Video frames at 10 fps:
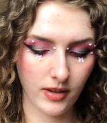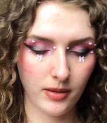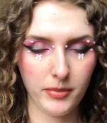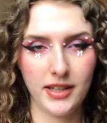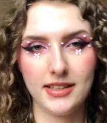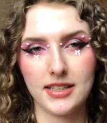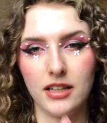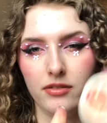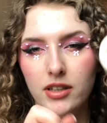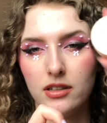but it's kind
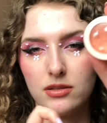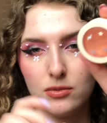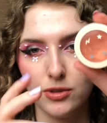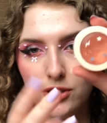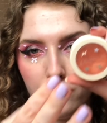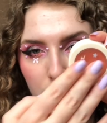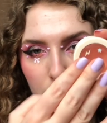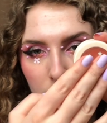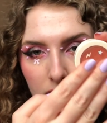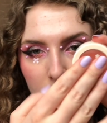of like a squishy
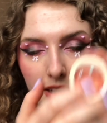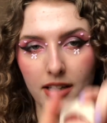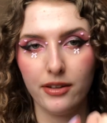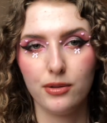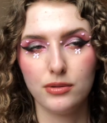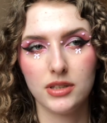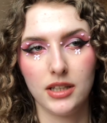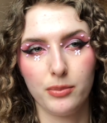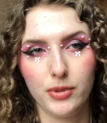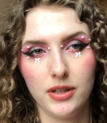formula, and I use
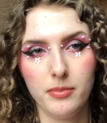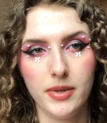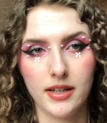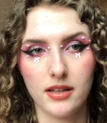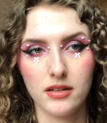like pretty big